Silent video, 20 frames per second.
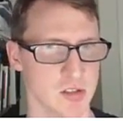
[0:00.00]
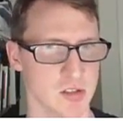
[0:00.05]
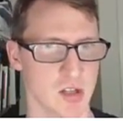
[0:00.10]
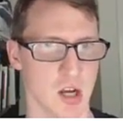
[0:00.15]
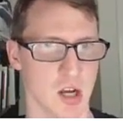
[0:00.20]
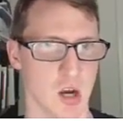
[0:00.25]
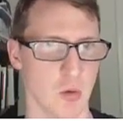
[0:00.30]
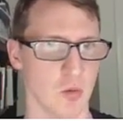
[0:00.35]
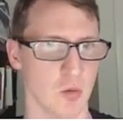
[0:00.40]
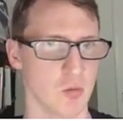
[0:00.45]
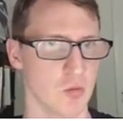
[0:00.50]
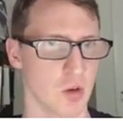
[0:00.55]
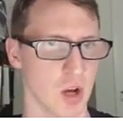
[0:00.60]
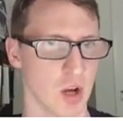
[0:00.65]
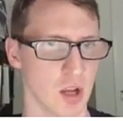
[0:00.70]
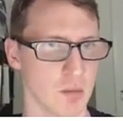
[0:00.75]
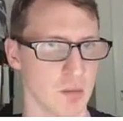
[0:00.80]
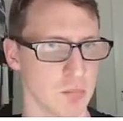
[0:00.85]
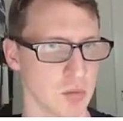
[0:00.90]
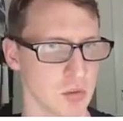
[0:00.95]
I would
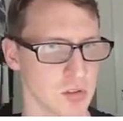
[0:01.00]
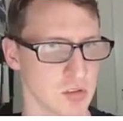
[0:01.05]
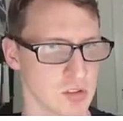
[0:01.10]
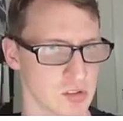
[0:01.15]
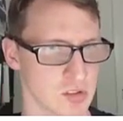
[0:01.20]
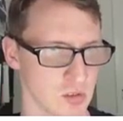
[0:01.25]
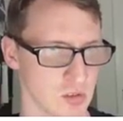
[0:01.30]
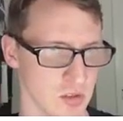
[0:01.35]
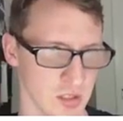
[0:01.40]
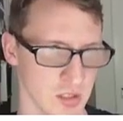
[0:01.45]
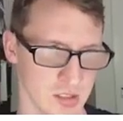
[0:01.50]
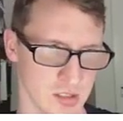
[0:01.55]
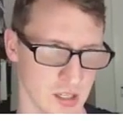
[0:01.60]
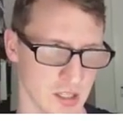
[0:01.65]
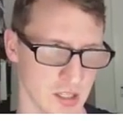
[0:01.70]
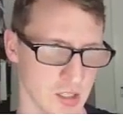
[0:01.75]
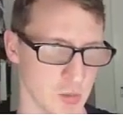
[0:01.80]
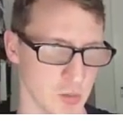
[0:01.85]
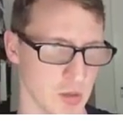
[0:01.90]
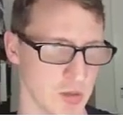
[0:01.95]
find books, do exactly
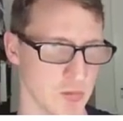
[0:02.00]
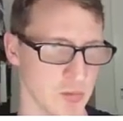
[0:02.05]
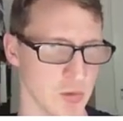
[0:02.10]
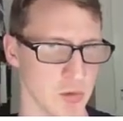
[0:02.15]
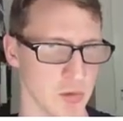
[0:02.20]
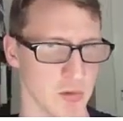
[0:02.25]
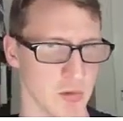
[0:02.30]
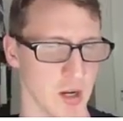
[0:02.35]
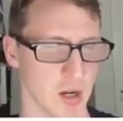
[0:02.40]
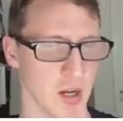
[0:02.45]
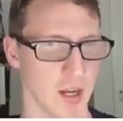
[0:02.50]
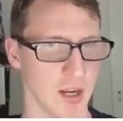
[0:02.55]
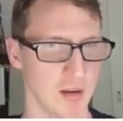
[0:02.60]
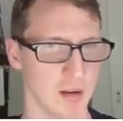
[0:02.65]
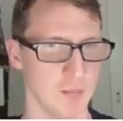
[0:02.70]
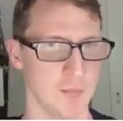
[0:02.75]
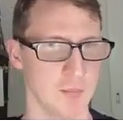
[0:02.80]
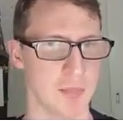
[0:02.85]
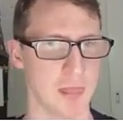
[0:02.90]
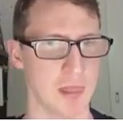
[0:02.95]
what I'm doing right now.
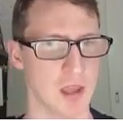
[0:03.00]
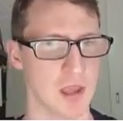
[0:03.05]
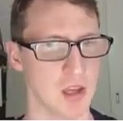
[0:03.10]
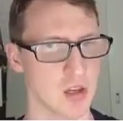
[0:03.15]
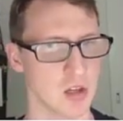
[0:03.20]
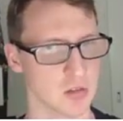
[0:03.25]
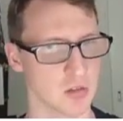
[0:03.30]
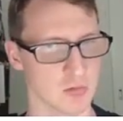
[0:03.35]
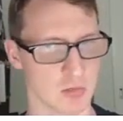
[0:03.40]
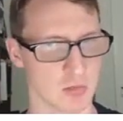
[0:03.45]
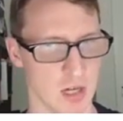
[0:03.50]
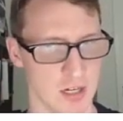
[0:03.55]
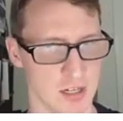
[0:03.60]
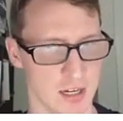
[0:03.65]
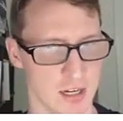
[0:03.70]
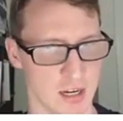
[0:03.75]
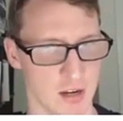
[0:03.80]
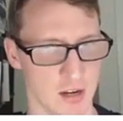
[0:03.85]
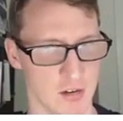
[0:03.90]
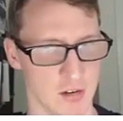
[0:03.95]
Write
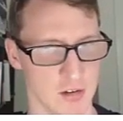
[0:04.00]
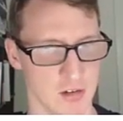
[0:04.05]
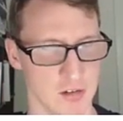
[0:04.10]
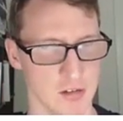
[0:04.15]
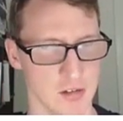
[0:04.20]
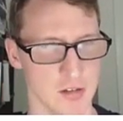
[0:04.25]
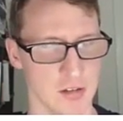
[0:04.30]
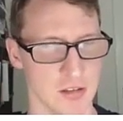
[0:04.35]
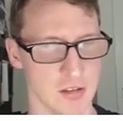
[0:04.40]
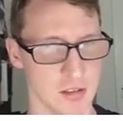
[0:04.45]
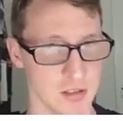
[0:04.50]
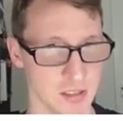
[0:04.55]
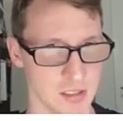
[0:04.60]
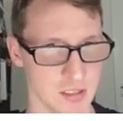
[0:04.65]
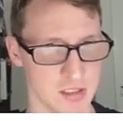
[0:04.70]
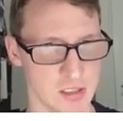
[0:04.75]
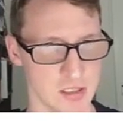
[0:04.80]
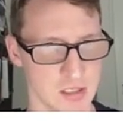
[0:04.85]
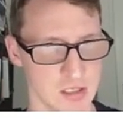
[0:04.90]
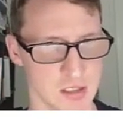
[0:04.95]
down the
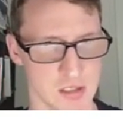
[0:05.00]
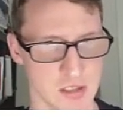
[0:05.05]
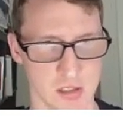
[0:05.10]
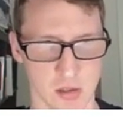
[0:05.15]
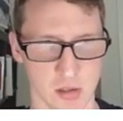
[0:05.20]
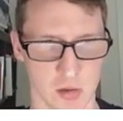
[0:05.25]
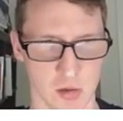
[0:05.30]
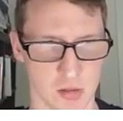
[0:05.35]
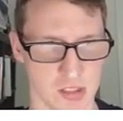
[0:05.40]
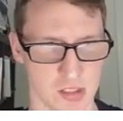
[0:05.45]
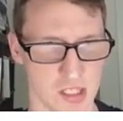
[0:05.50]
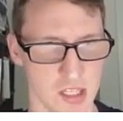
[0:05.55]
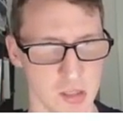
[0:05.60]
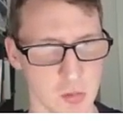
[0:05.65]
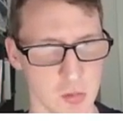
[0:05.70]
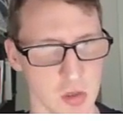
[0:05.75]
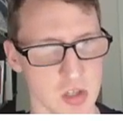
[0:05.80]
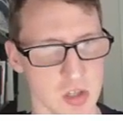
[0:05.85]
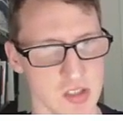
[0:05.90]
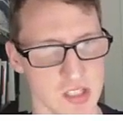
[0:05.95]
niches, the
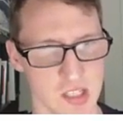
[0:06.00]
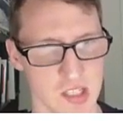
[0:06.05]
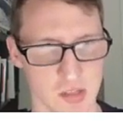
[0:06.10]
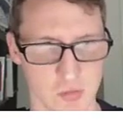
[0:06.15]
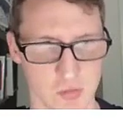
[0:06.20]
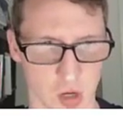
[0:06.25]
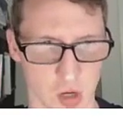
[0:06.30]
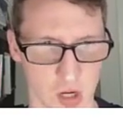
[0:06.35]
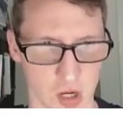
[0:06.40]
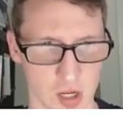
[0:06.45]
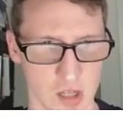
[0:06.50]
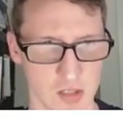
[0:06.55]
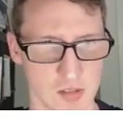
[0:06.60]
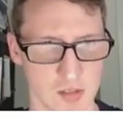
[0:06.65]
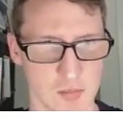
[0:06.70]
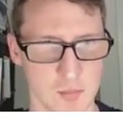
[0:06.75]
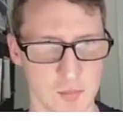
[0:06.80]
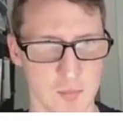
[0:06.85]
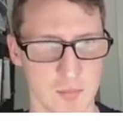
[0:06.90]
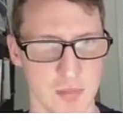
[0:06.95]
keywords that you find.
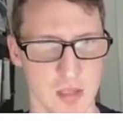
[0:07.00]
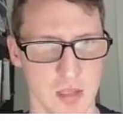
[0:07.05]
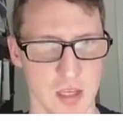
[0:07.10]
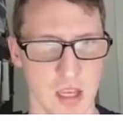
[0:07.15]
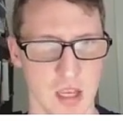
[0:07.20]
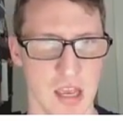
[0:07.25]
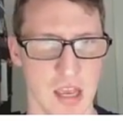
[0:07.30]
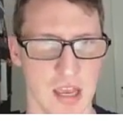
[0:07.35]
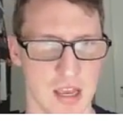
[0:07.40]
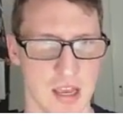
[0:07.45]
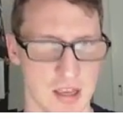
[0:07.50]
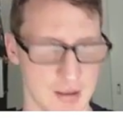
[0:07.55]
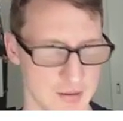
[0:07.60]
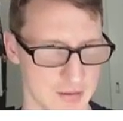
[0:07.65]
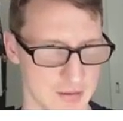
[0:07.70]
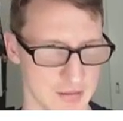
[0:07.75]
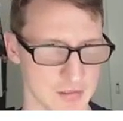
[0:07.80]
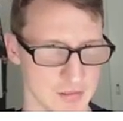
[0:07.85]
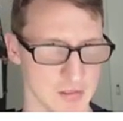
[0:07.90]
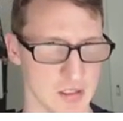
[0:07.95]

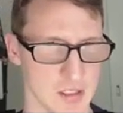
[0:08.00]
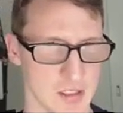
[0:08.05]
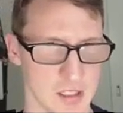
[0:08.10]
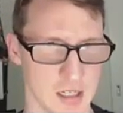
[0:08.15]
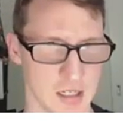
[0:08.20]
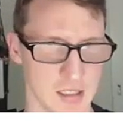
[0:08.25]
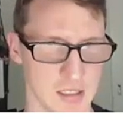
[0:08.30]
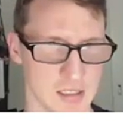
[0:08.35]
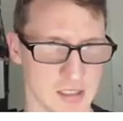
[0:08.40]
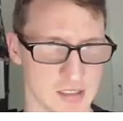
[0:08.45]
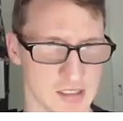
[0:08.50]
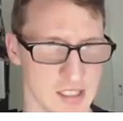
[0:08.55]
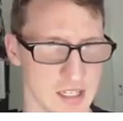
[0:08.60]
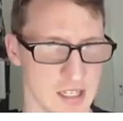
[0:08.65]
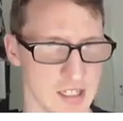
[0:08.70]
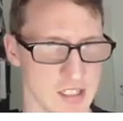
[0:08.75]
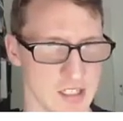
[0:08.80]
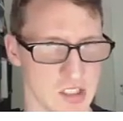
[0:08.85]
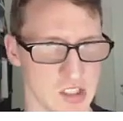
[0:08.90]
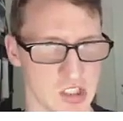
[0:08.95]
Let's
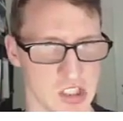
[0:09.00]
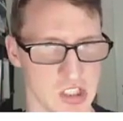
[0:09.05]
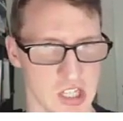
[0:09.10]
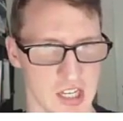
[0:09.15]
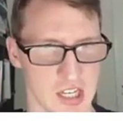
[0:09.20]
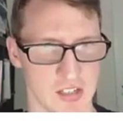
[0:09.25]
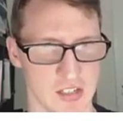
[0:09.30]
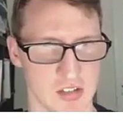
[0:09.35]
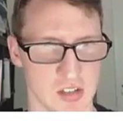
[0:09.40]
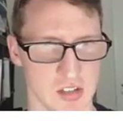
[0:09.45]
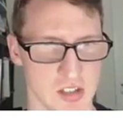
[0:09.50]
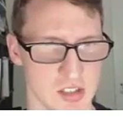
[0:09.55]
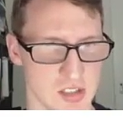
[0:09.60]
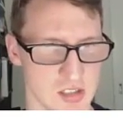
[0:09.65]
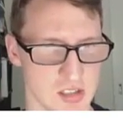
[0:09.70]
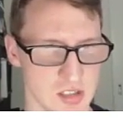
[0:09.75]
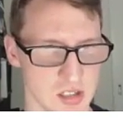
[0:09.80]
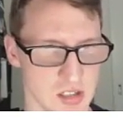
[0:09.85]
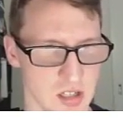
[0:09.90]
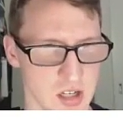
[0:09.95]
say chain to the
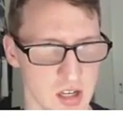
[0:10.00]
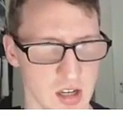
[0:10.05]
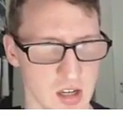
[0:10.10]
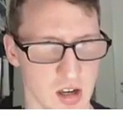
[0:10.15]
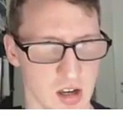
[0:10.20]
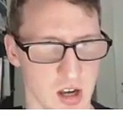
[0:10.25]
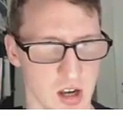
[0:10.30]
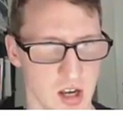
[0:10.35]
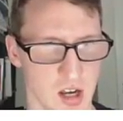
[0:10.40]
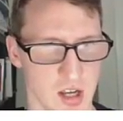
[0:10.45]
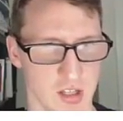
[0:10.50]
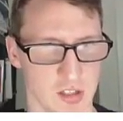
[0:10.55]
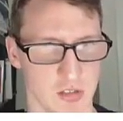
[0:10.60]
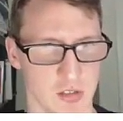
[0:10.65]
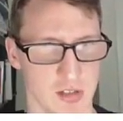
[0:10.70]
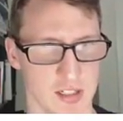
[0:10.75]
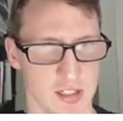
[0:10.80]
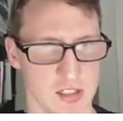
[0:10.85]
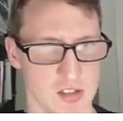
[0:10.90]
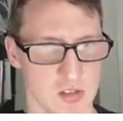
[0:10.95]
sky, high
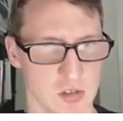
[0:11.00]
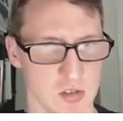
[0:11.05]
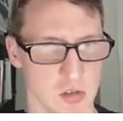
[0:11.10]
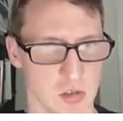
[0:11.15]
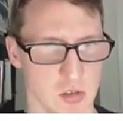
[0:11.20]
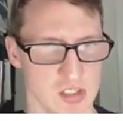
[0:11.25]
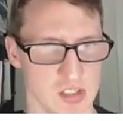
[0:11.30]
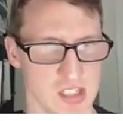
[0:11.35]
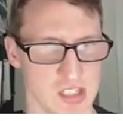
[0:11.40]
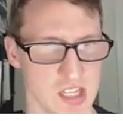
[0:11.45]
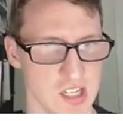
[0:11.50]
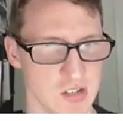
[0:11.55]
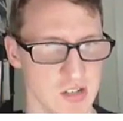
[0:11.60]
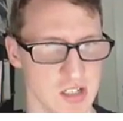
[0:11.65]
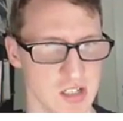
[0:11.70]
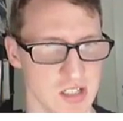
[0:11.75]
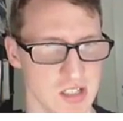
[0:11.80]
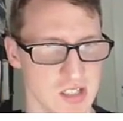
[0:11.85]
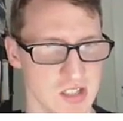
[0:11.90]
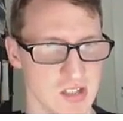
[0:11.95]
credit score
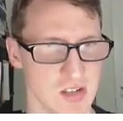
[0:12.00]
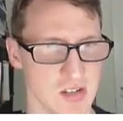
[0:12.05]
secrets.